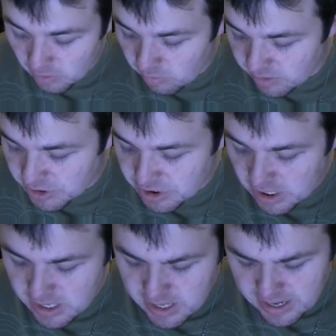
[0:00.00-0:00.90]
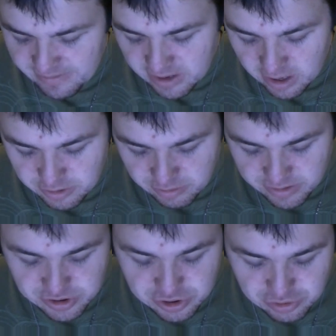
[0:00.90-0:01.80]
which I haven't gone through
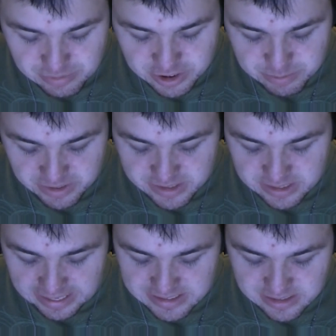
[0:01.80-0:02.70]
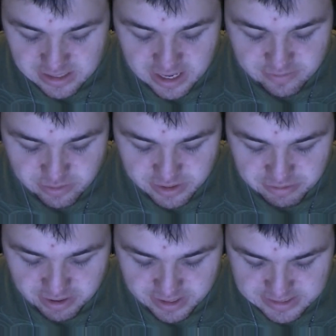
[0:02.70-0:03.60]
it too much, but it has a lot of really
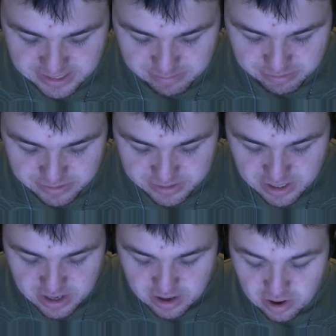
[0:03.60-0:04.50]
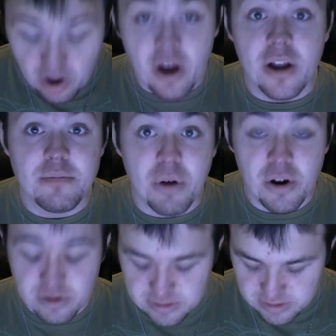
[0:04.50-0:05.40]
great examples on
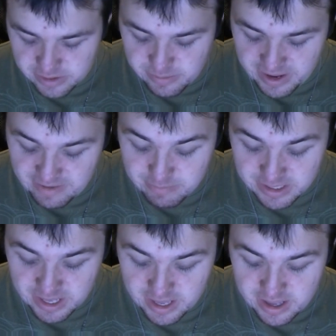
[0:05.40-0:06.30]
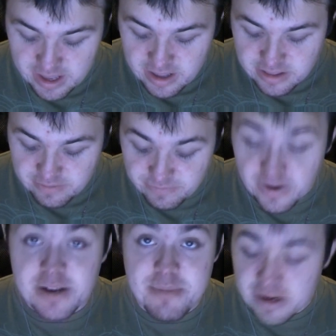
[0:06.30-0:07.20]
particles. So here we have made, the
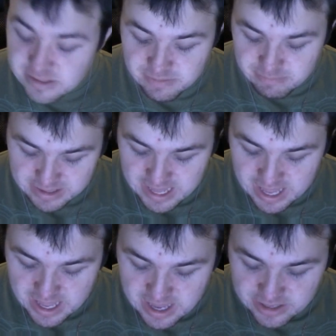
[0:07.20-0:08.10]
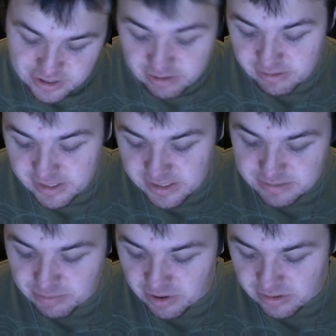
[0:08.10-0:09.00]
fundamentals of made. Generally, this
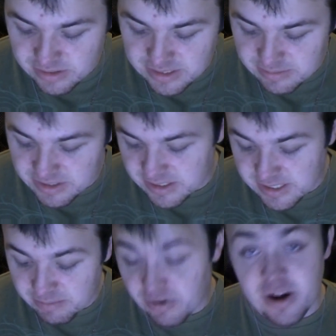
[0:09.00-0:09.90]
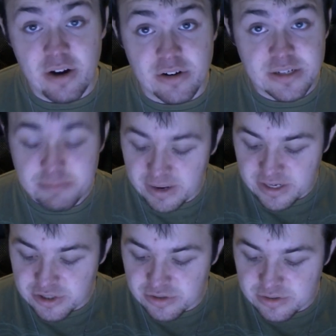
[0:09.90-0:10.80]
particle is established as a temporary or
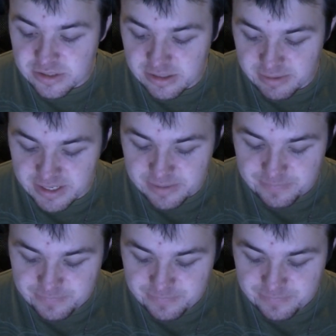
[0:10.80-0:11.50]
spatial limit.